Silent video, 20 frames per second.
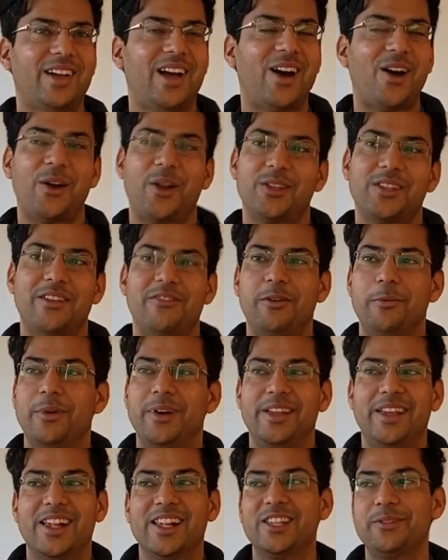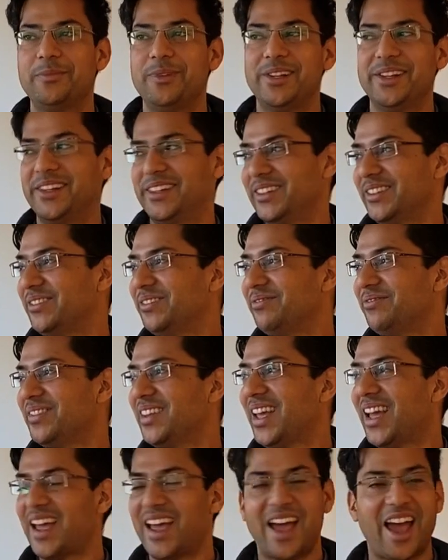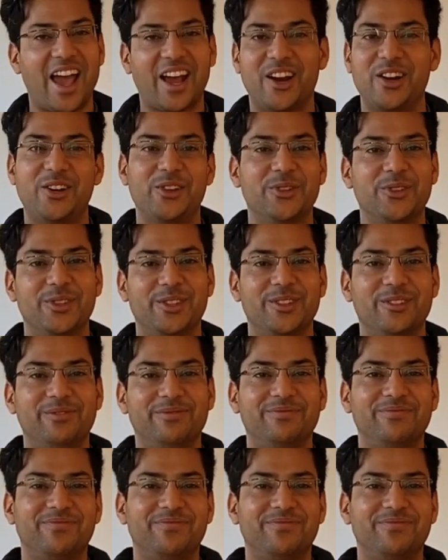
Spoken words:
How does everybody else meet? Hacker News.